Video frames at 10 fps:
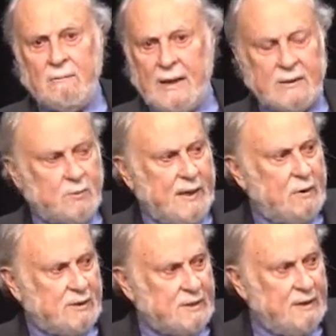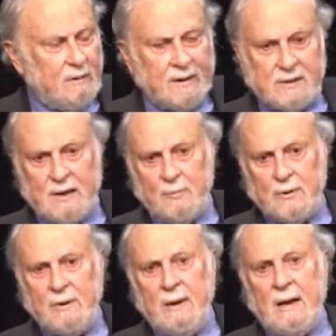That's without a single
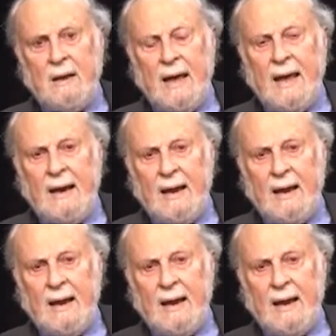exception. And